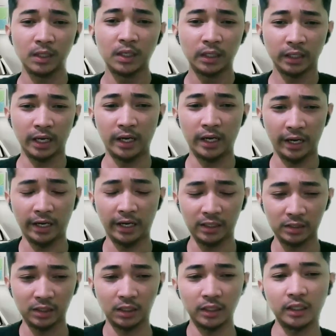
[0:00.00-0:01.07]
can
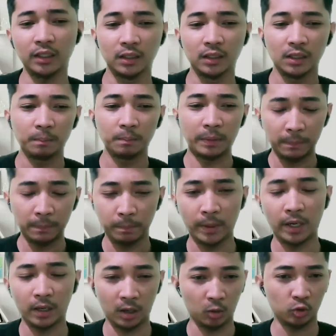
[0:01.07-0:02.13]
actually prepare our